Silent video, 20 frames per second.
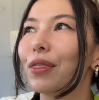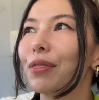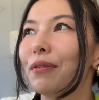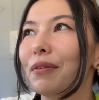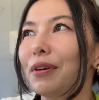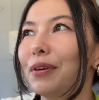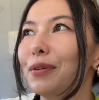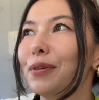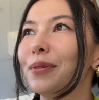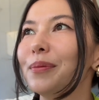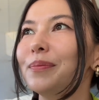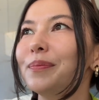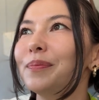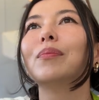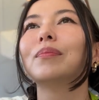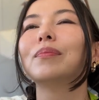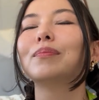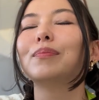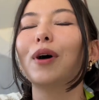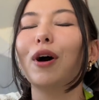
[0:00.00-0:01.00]

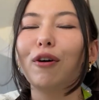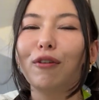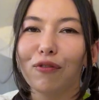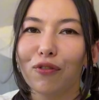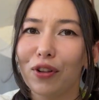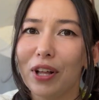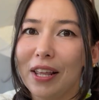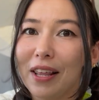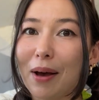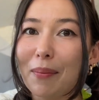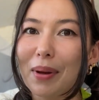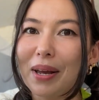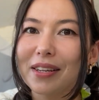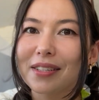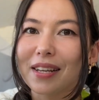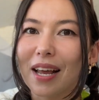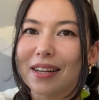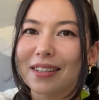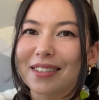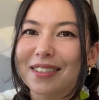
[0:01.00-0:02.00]
through, but hopefully that makes
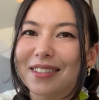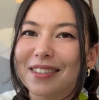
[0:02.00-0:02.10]
sense.